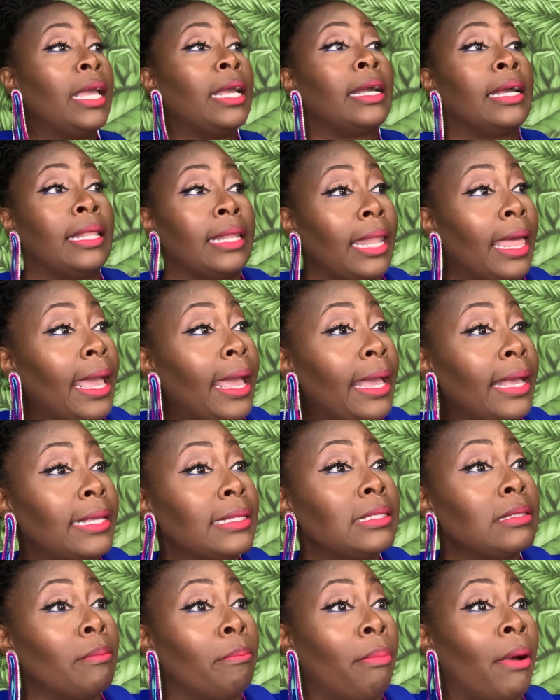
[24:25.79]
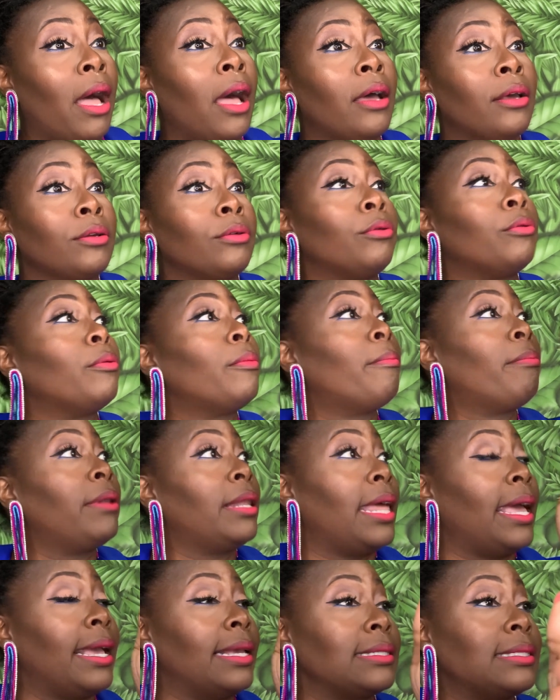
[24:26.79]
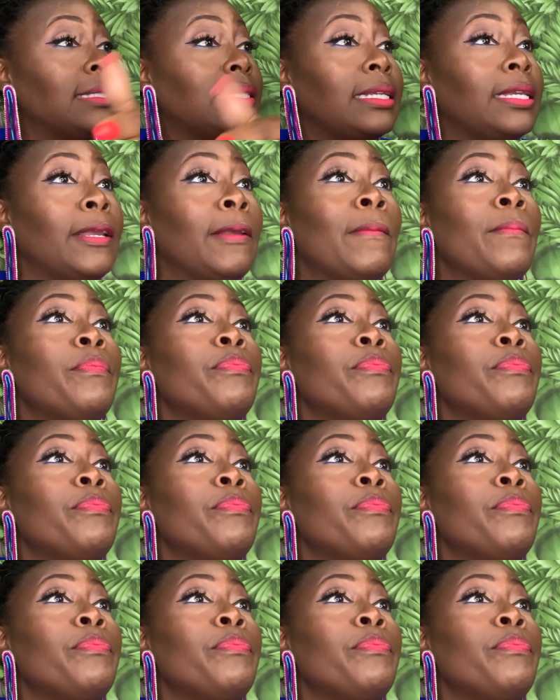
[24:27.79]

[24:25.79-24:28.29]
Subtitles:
Glass, bottle, plastic.